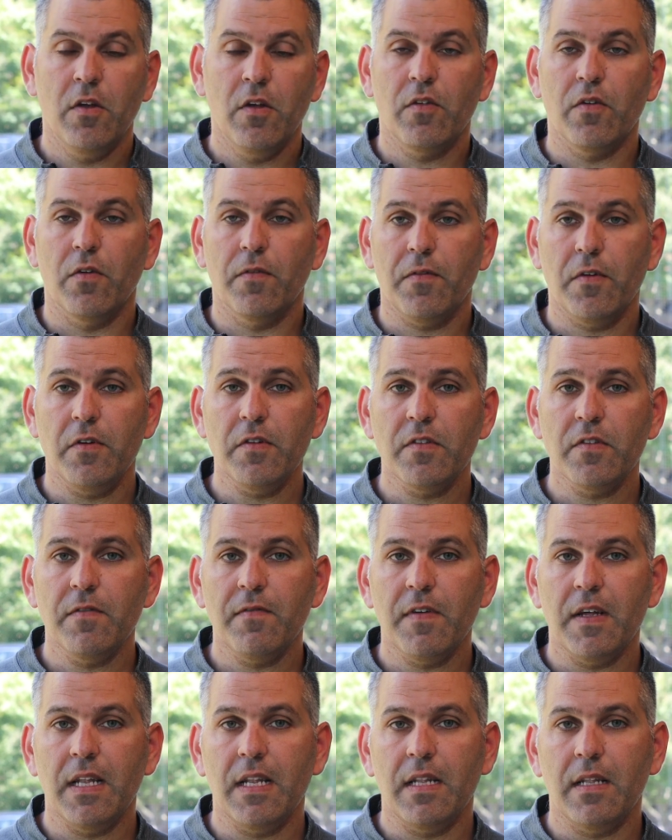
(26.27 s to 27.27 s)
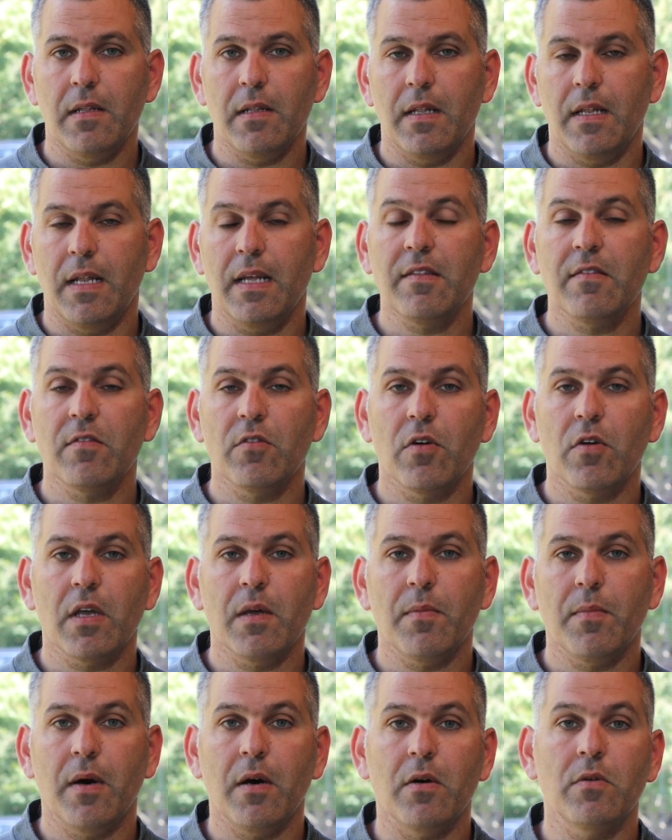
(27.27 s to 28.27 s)
So first of all, let's talk
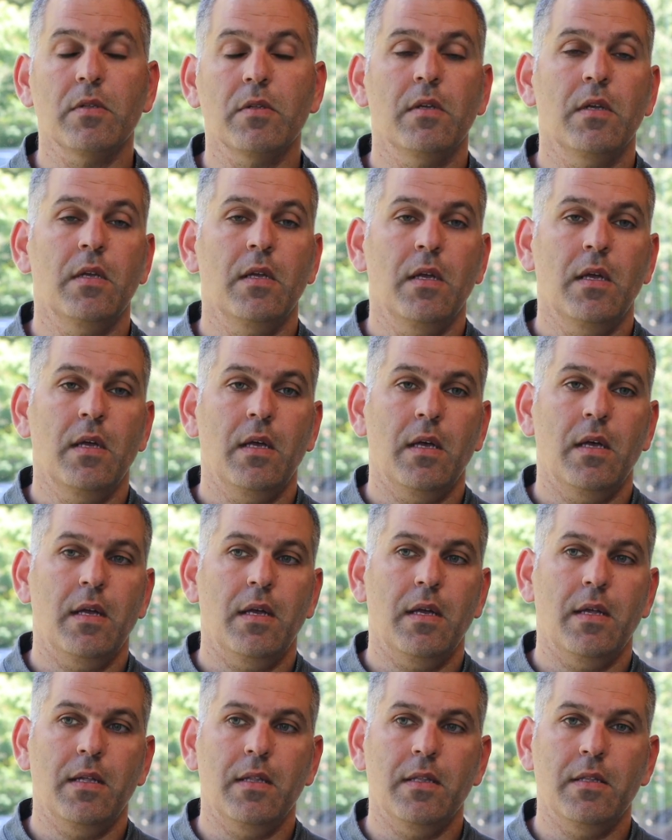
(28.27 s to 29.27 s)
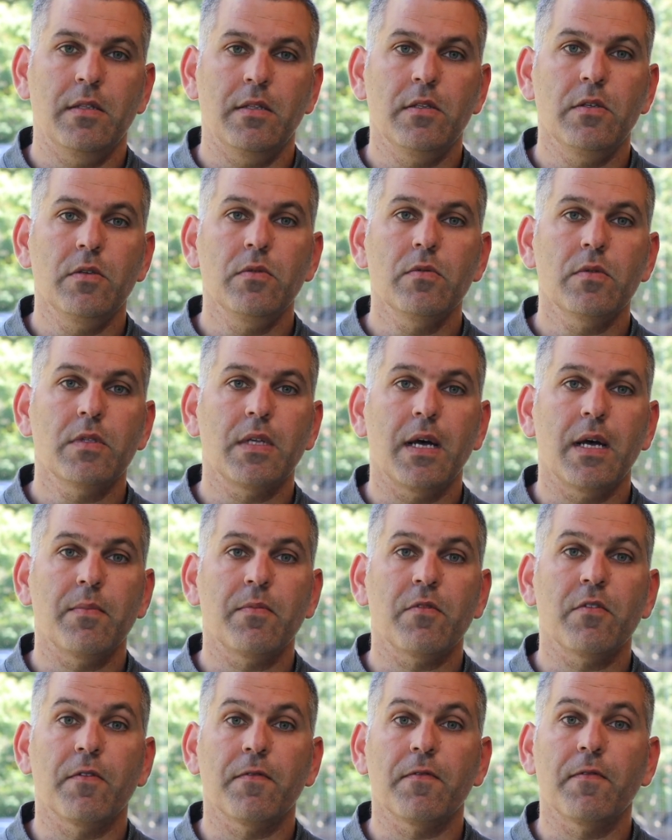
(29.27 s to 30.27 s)
about new
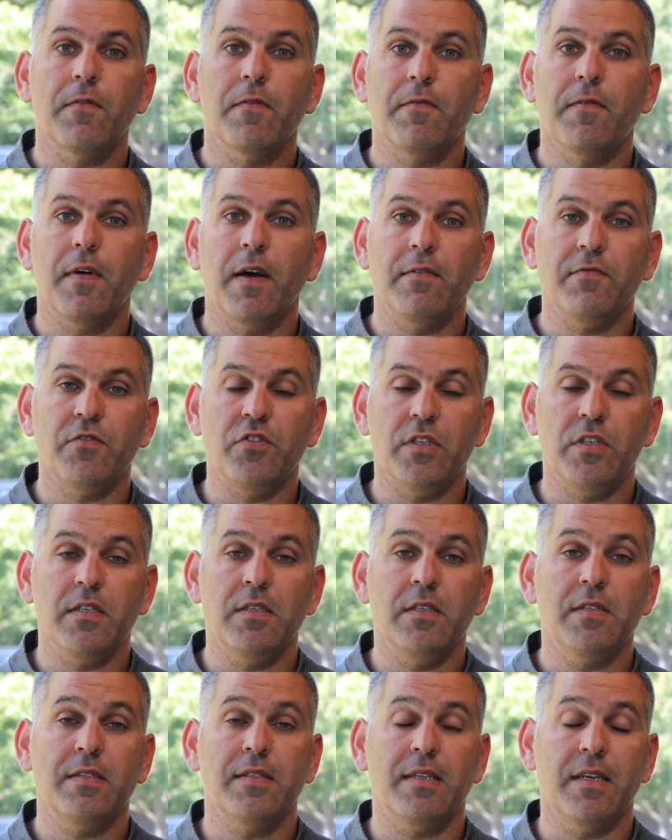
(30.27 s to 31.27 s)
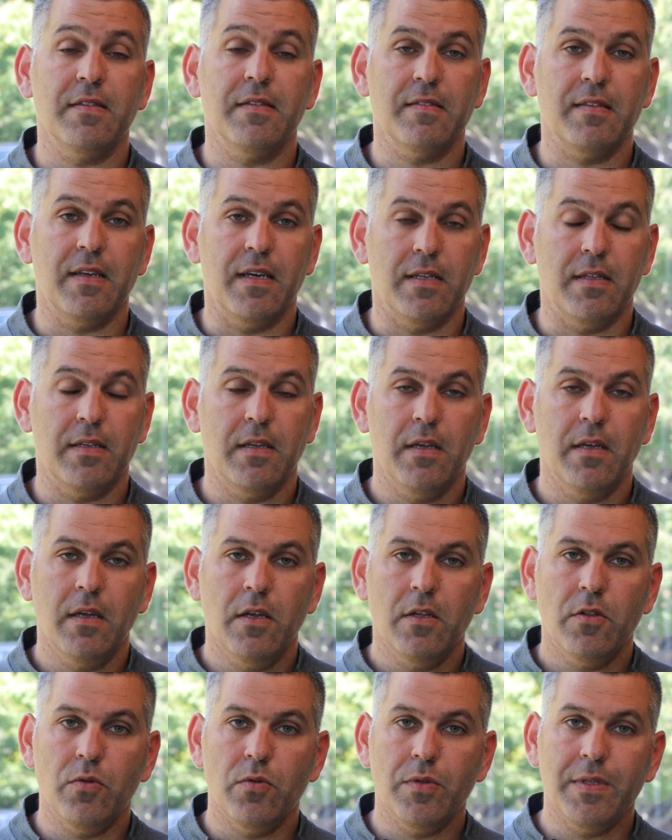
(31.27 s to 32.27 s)
types of 5G cell site.
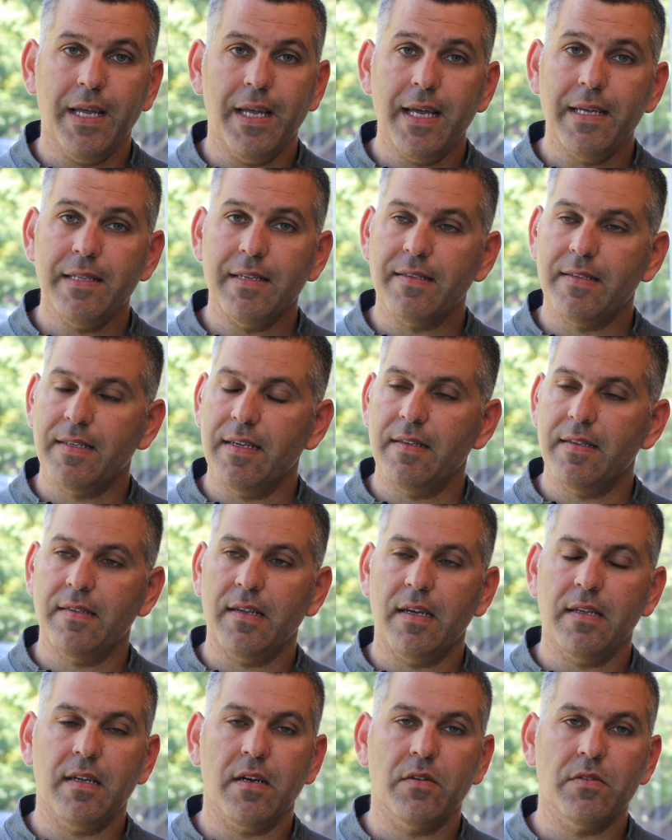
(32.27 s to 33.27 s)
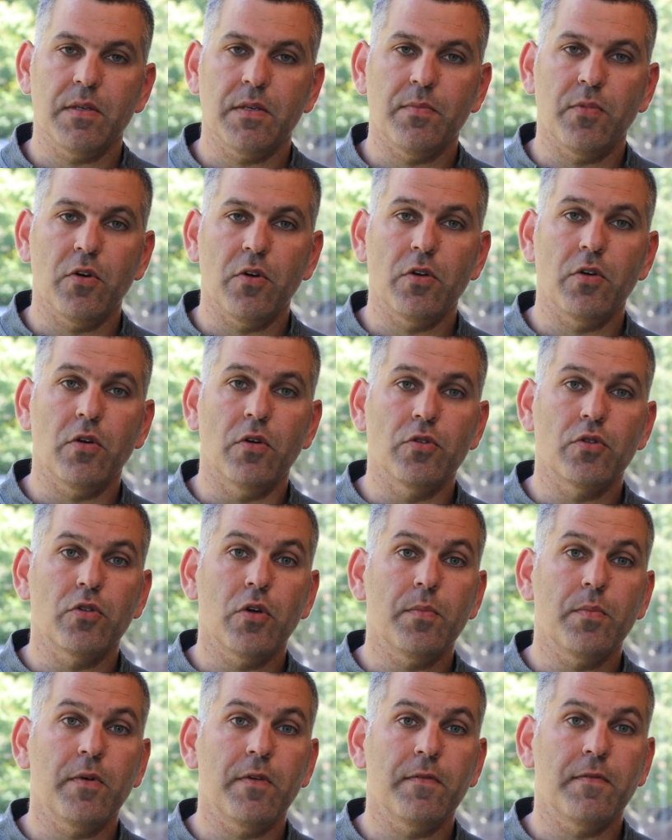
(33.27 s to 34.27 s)
Today, the cell sites are deployed on
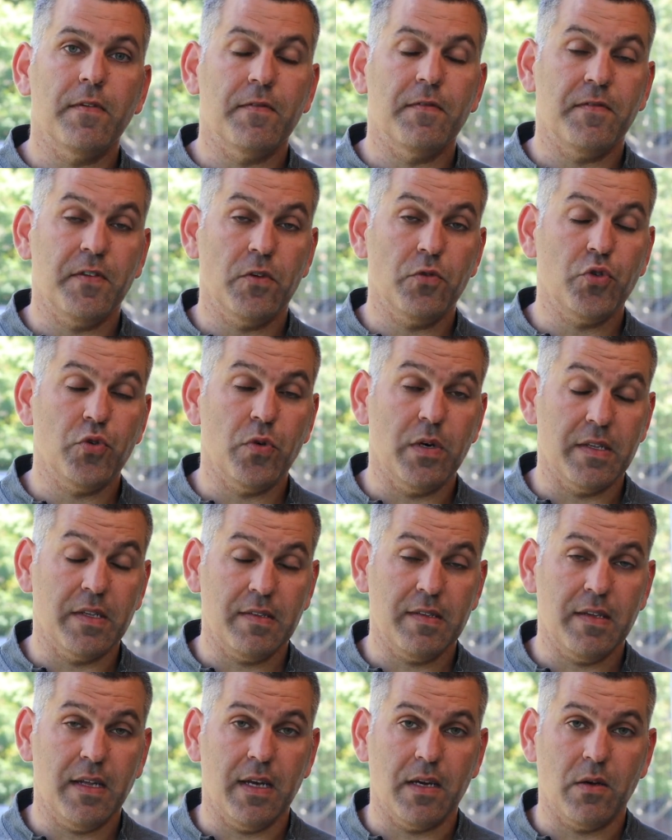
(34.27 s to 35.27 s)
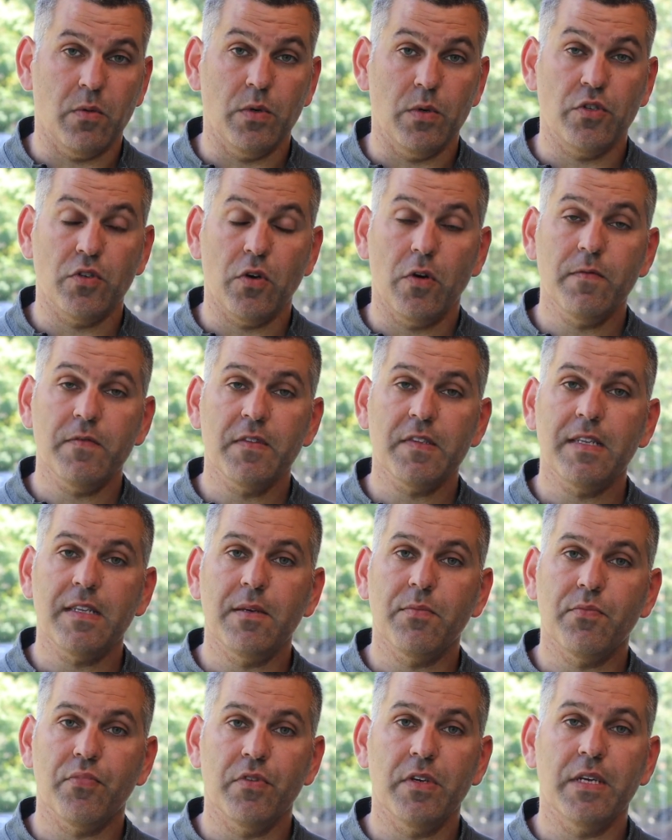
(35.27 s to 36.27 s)
top of a virtual stack, which
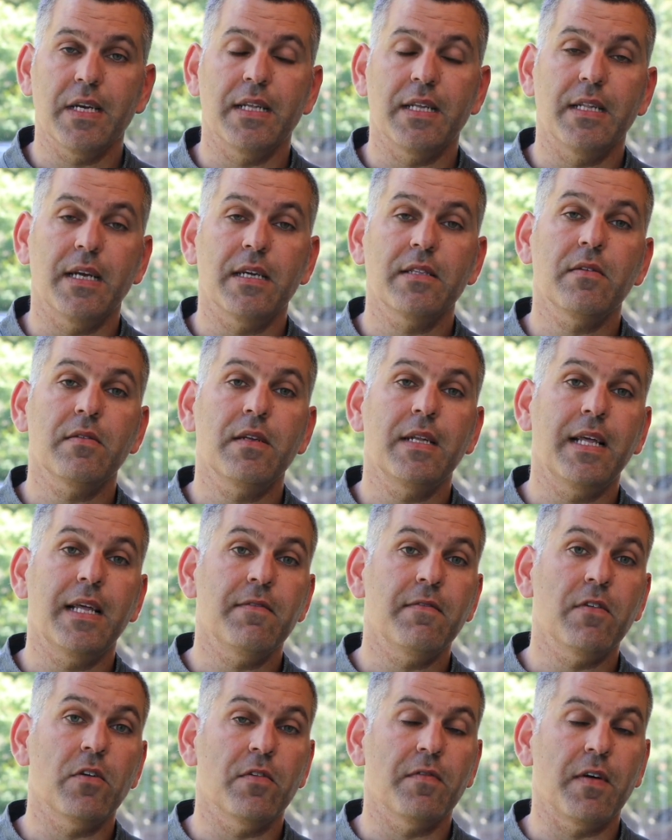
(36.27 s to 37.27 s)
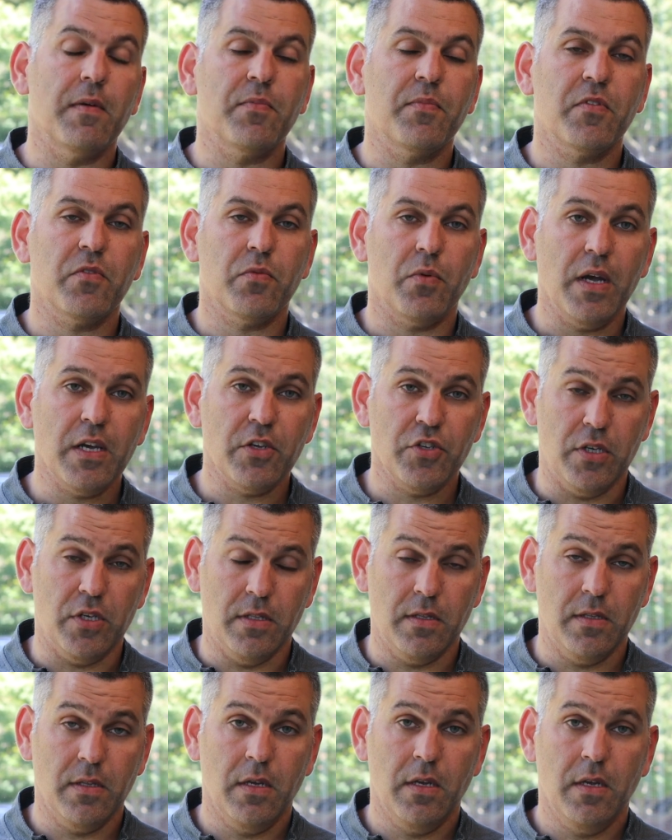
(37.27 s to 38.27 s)
obviously bring another level of
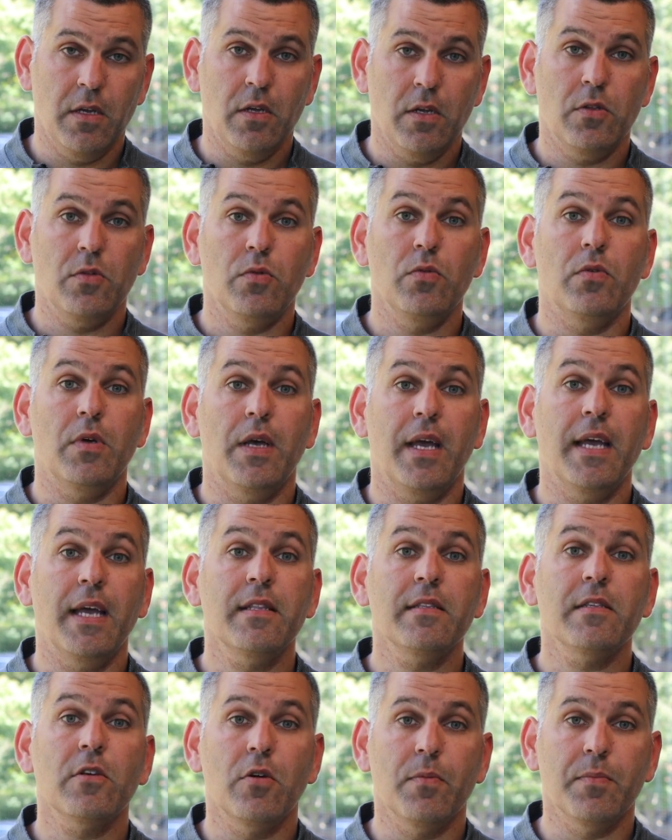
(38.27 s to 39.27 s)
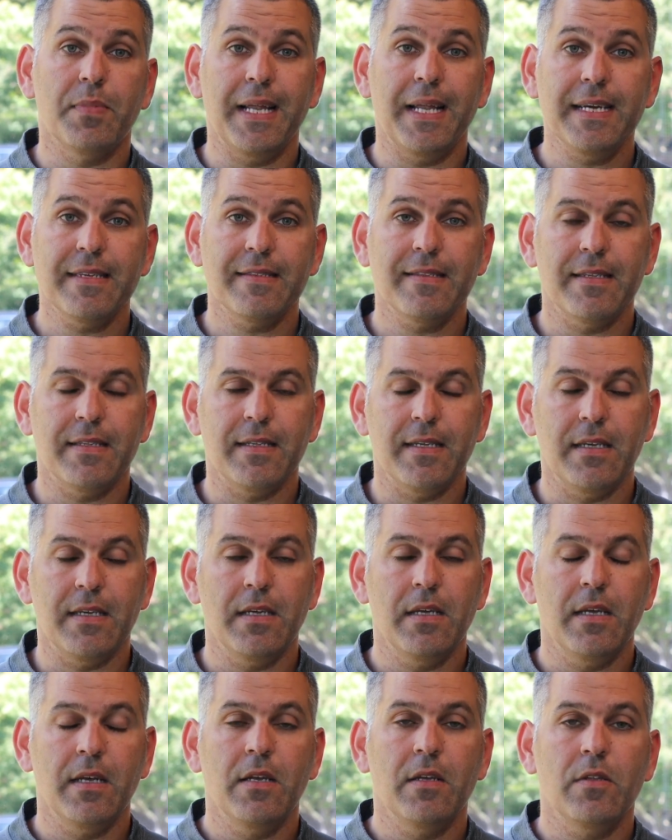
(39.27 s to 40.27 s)
abstraction to end
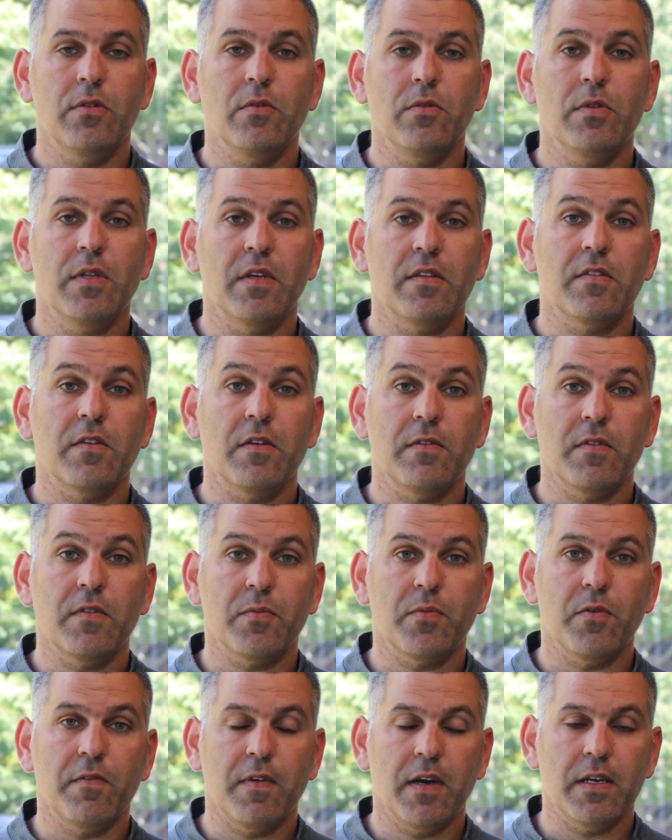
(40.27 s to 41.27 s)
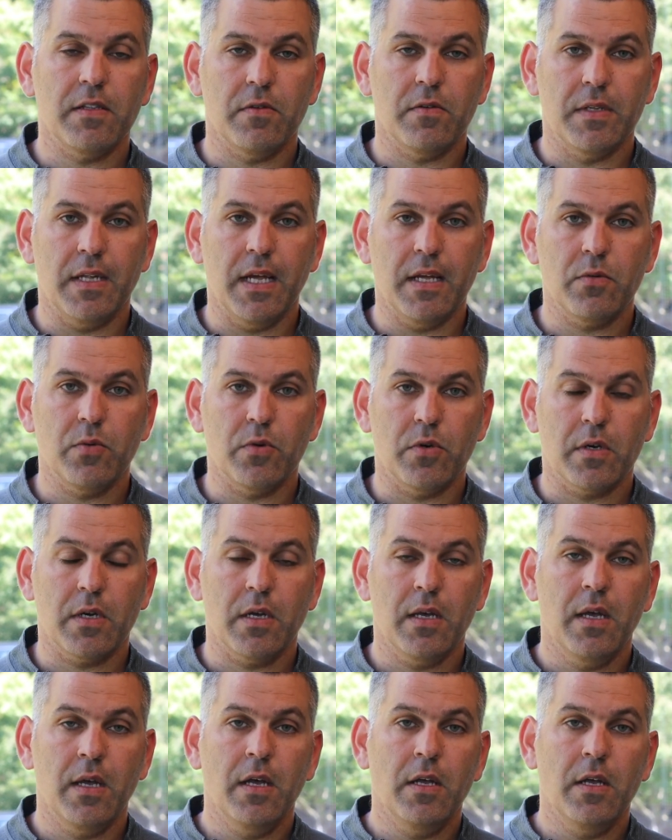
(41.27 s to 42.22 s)
complexity to the service provider network.